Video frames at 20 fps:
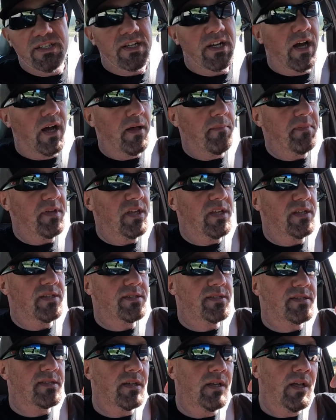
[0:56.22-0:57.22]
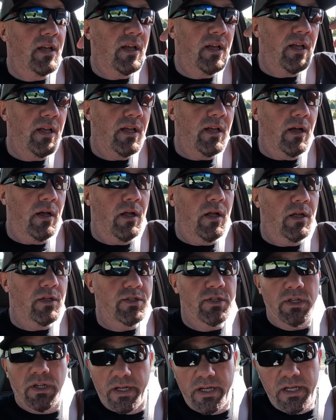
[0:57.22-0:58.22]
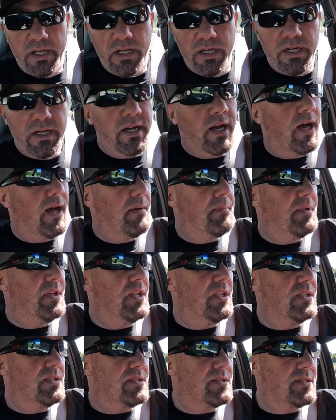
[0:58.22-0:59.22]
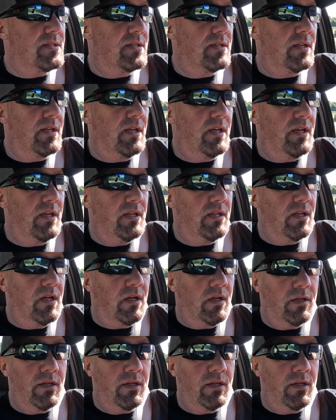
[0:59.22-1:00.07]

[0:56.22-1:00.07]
to comments, deleting comments, and